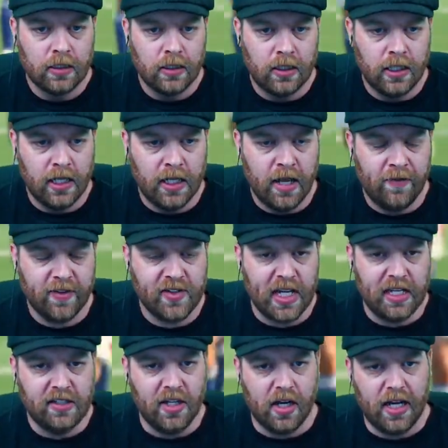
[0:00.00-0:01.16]
That never
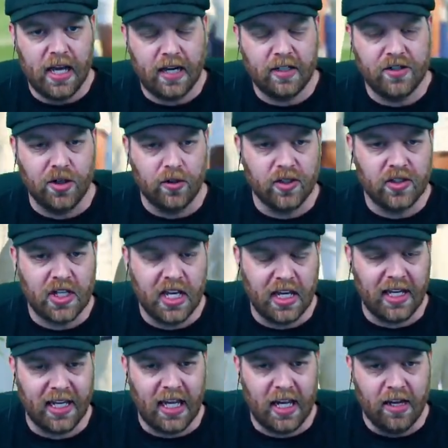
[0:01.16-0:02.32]
say die attitude is
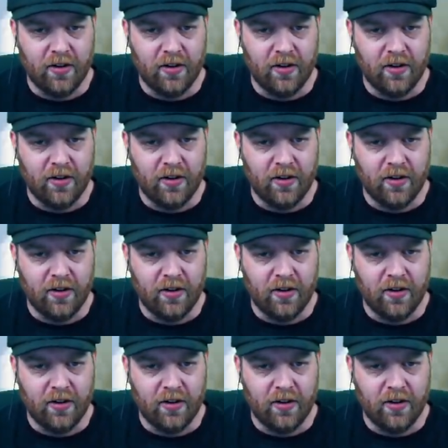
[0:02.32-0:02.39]
kicking in